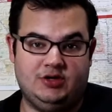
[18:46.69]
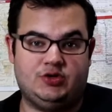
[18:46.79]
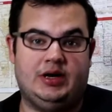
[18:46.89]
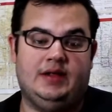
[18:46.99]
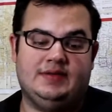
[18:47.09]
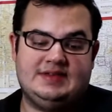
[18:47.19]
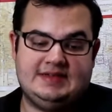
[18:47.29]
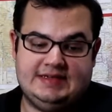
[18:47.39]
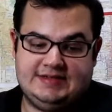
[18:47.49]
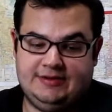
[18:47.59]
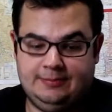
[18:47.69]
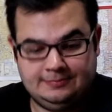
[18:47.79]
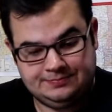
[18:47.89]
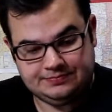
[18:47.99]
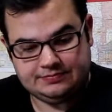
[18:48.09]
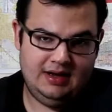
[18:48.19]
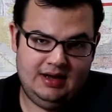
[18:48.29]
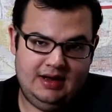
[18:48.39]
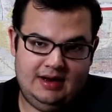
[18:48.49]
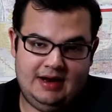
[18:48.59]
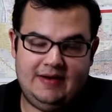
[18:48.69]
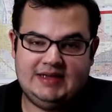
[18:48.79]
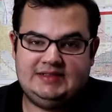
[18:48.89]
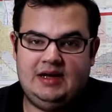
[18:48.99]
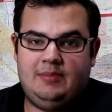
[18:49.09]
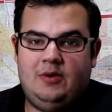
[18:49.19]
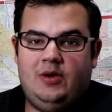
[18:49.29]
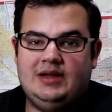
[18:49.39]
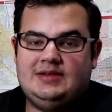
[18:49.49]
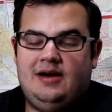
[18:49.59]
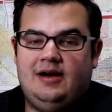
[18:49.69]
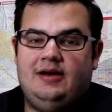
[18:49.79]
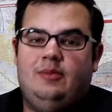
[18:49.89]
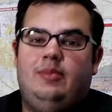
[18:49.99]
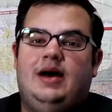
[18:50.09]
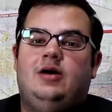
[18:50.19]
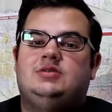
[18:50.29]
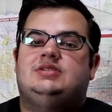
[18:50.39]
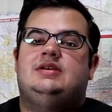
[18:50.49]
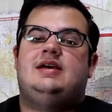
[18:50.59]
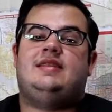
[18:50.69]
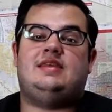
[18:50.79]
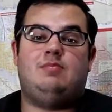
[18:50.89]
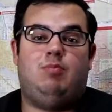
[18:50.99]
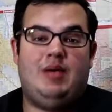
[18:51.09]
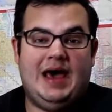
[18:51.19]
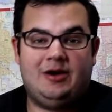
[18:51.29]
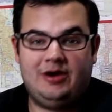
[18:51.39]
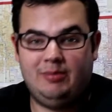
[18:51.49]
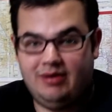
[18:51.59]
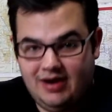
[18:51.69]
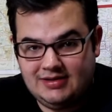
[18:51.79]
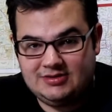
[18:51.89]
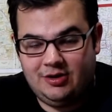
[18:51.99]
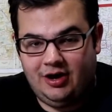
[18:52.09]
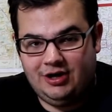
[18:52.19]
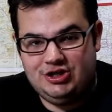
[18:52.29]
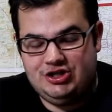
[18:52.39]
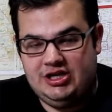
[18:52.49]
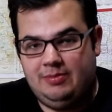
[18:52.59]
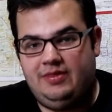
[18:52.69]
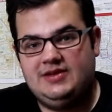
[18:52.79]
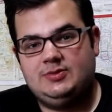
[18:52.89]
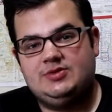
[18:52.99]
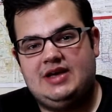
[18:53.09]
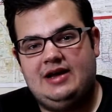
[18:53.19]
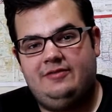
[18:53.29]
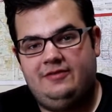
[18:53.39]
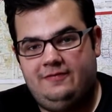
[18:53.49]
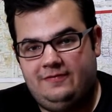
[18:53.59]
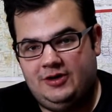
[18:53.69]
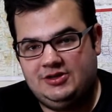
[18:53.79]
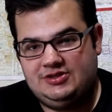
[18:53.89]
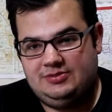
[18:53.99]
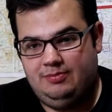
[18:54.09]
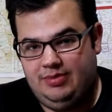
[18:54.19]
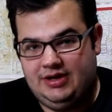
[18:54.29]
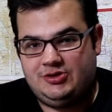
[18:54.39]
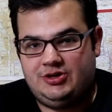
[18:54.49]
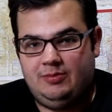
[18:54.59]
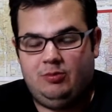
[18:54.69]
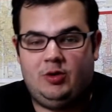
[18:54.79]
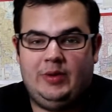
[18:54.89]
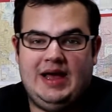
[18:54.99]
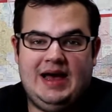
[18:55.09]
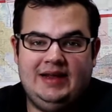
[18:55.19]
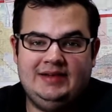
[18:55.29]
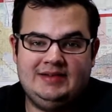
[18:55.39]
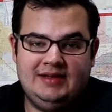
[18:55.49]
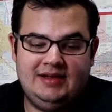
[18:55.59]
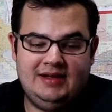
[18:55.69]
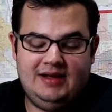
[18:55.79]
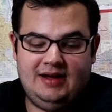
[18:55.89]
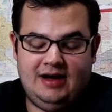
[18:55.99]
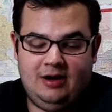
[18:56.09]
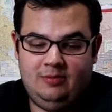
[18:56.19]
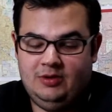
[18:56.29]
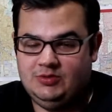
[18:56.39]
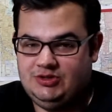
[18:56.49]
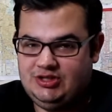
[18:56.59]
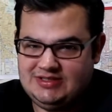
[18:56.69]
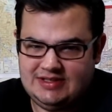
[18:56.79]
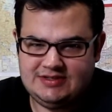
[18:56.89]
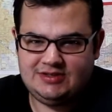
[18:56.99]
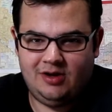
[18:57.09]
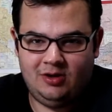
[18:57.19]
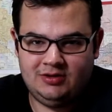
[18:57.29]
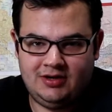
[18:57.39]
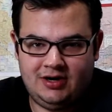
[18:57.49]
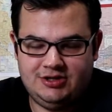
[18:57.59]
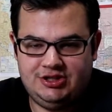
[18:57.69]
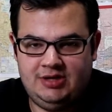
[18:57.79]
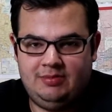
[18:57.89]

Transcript: trail system. Now next up, I want to talk about the battery box on our Jeep. This was kind of the first big trip where we had it. It was just installed on our Jeep